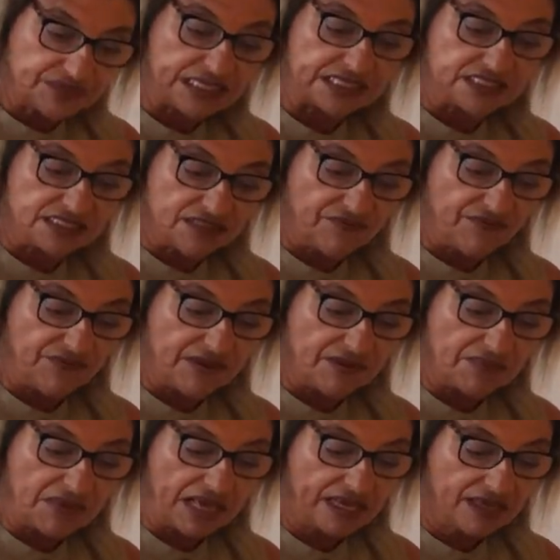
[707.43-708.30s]
that's the
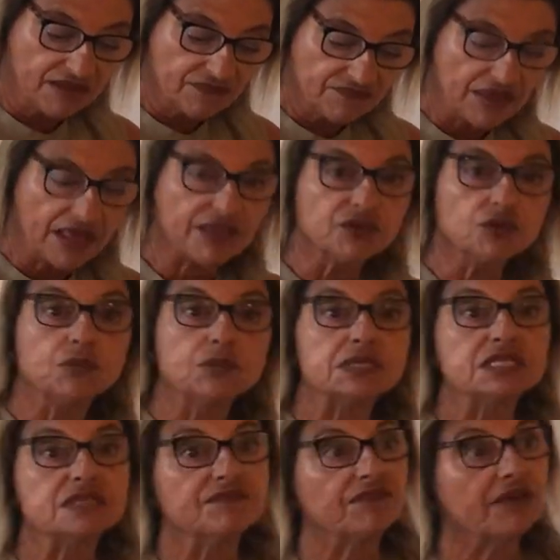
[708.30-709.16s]
fair market value,
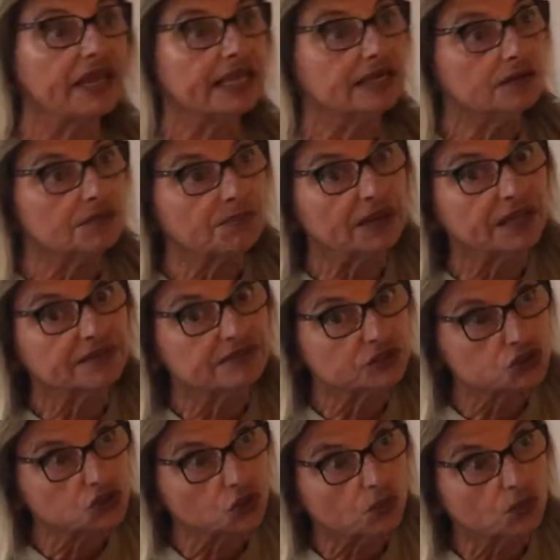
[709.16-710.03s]
and divide it by
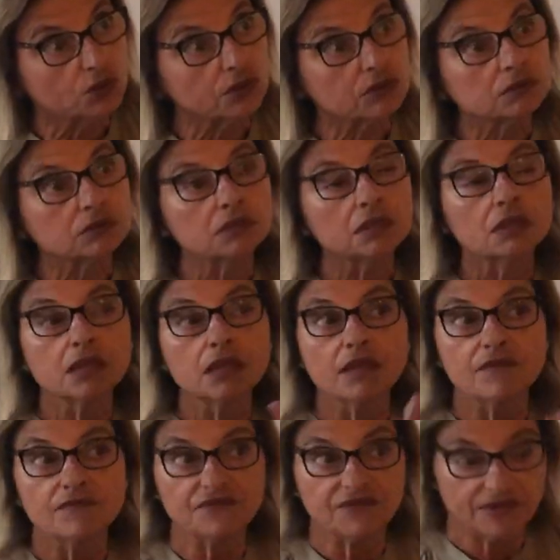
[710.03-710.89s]
the total
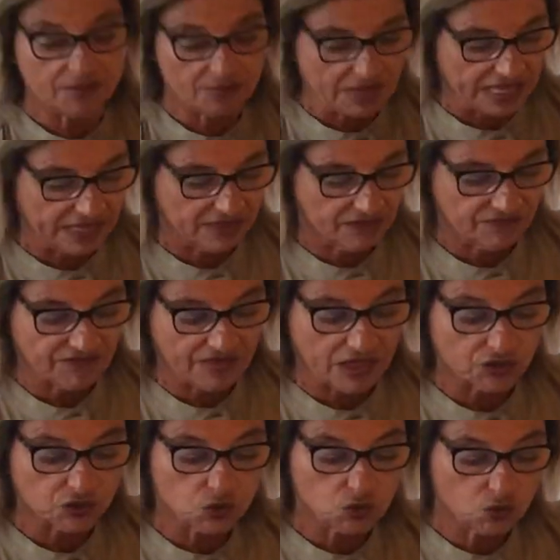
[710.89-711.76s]
fair market
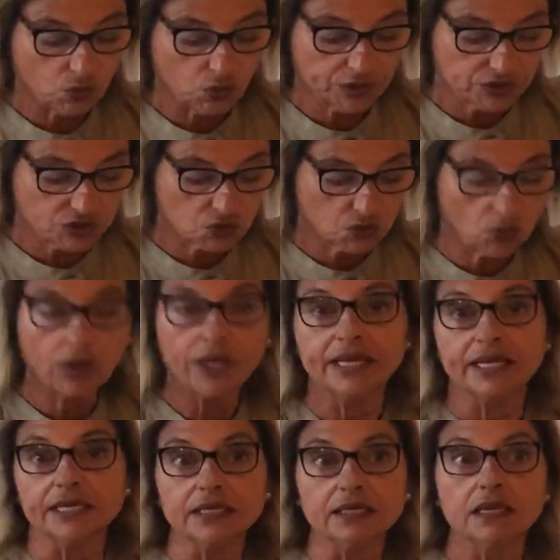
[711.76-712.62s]
value,
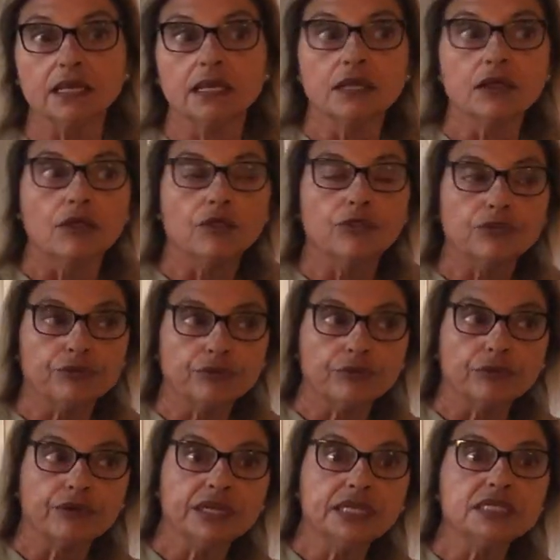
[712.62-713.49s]
120.
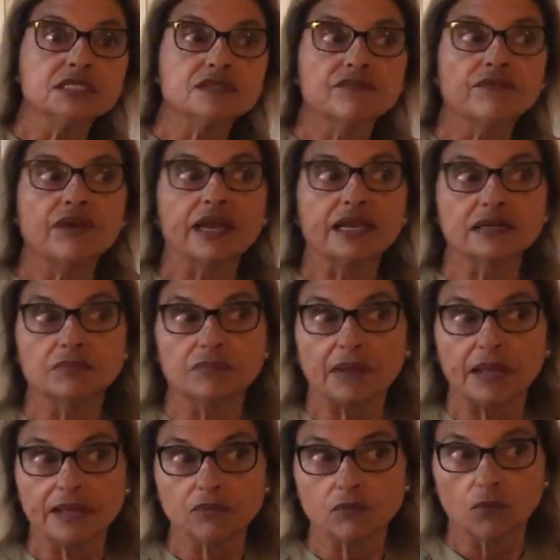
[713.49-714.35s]
30 divided
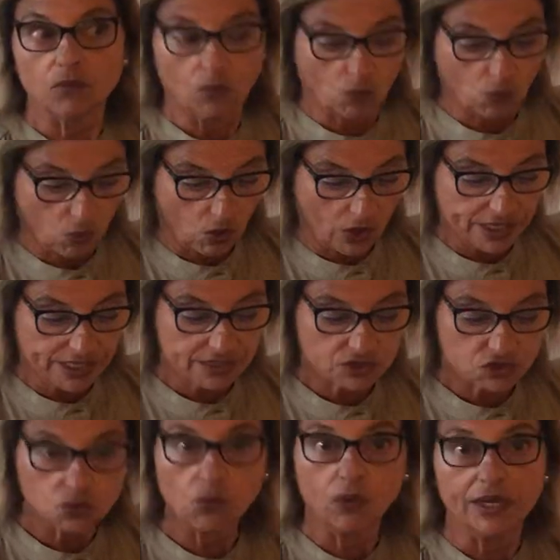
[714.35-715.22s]
by
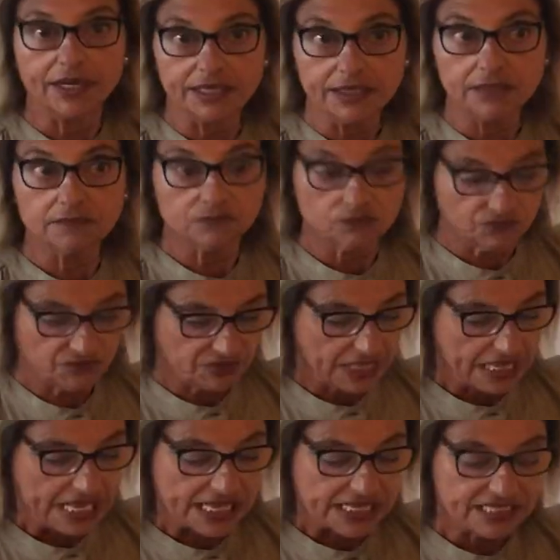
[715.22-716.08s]
120,
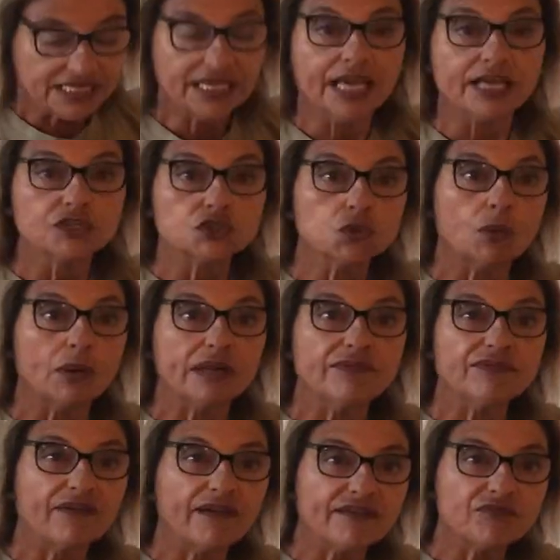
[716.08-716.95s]
you get
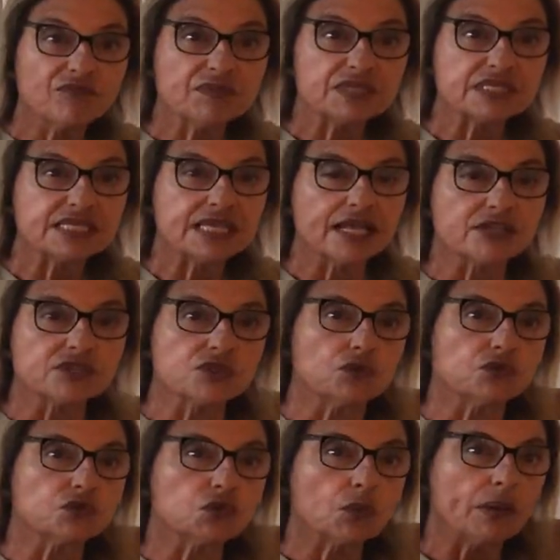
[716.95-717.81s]
25%.
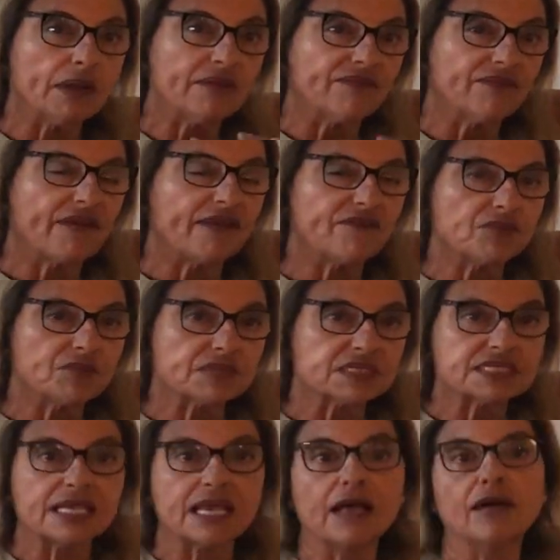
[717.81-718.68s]
So
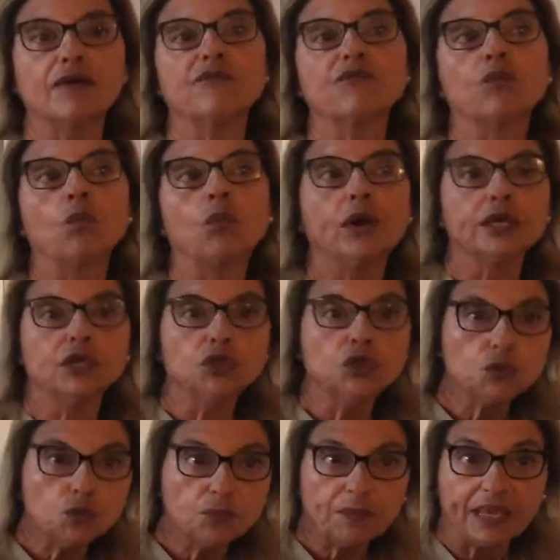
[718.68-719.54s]
25% of what
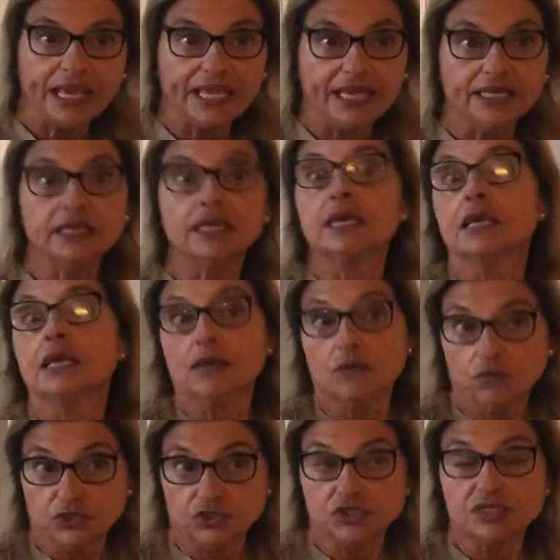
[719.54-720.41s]
you paid,
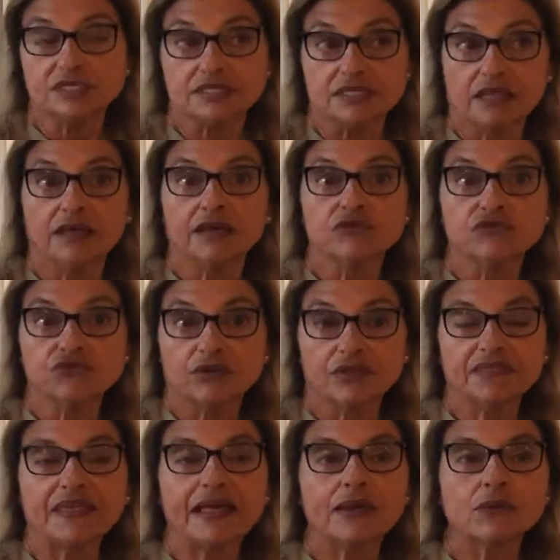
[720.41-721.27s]
which is the
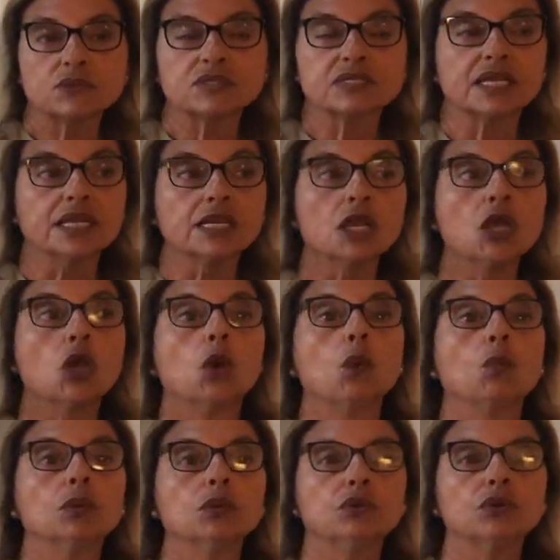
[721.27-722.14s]
$100,000,
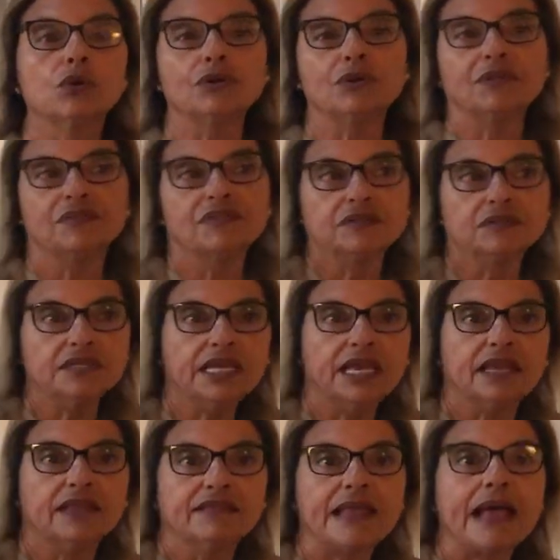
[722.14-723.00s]
will go to the
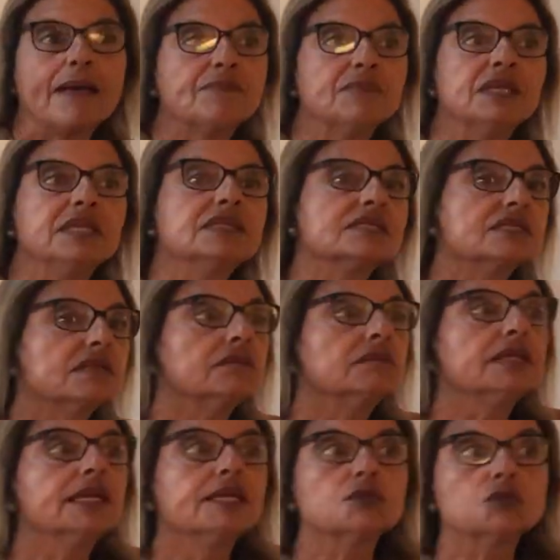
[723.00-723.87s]
land. That means the
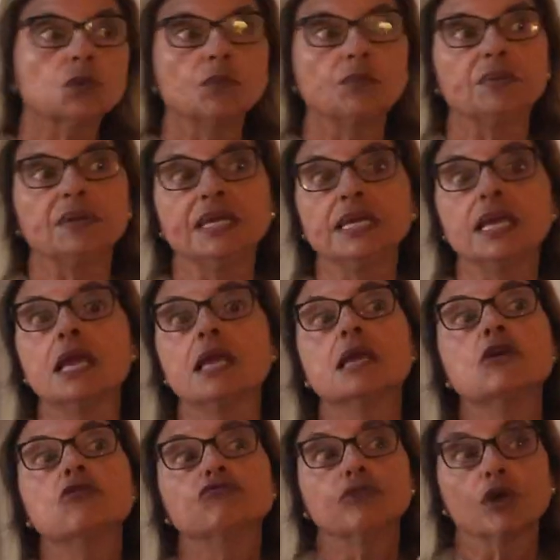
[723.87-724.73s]
land will be
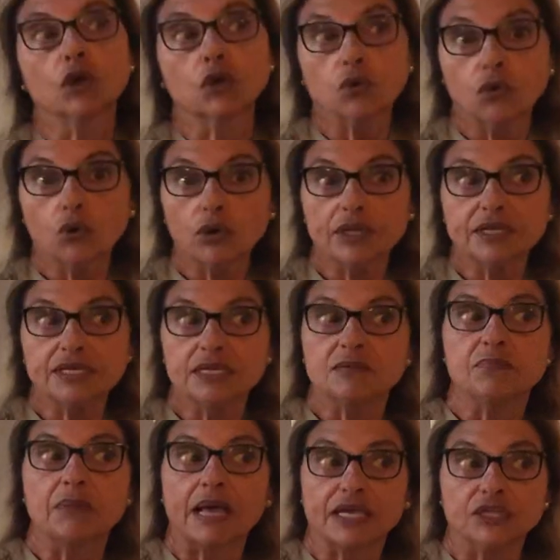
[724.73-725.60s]

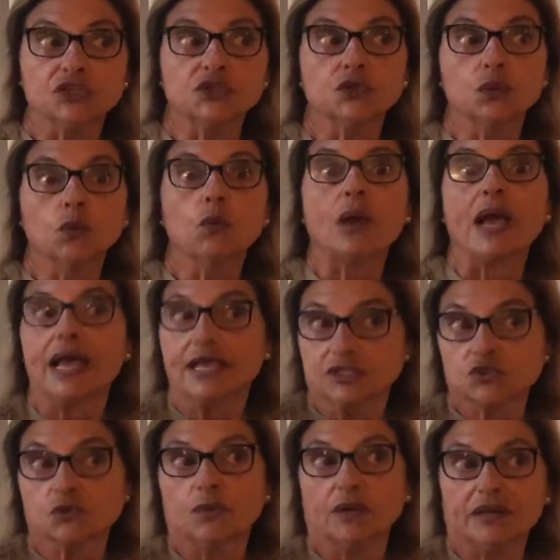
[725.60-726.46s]
recorded by you
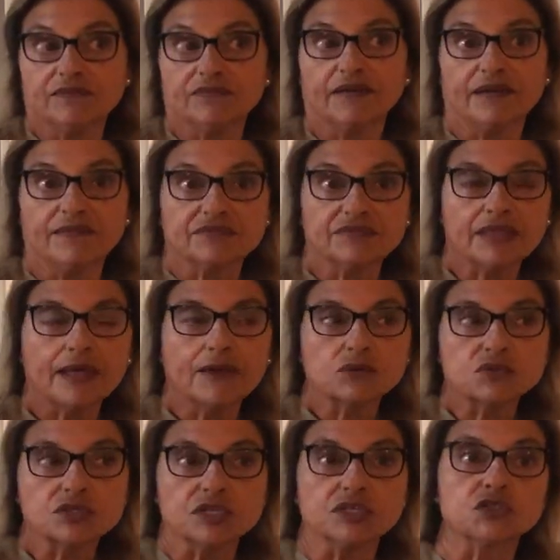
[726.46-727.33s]
at
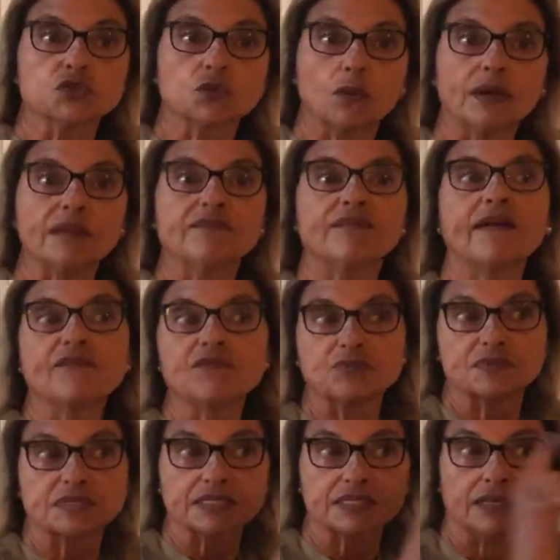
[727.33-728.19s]
$25,000,
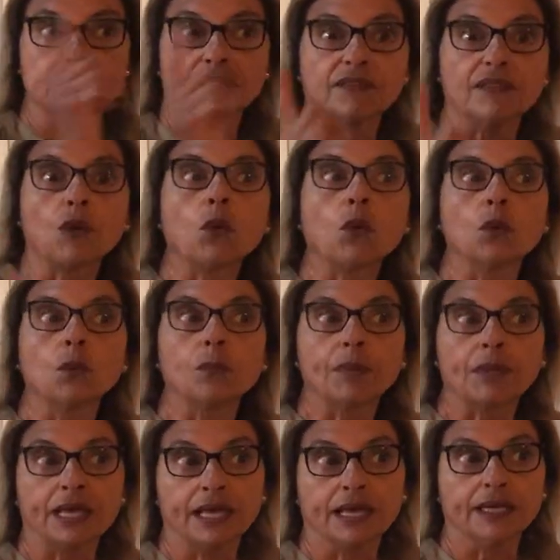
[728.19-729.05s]
25% of the whole
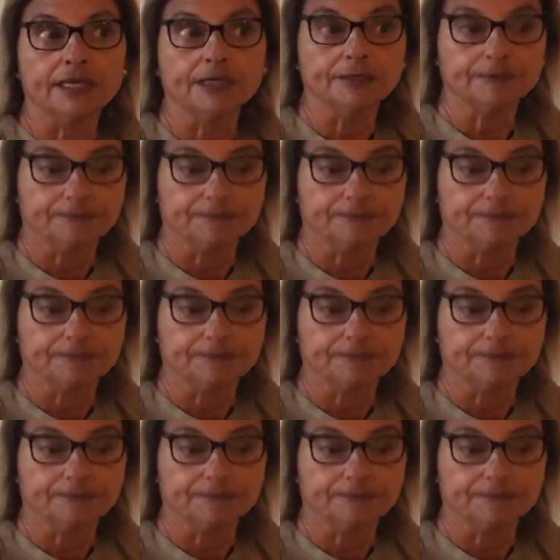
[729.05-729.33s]
pie.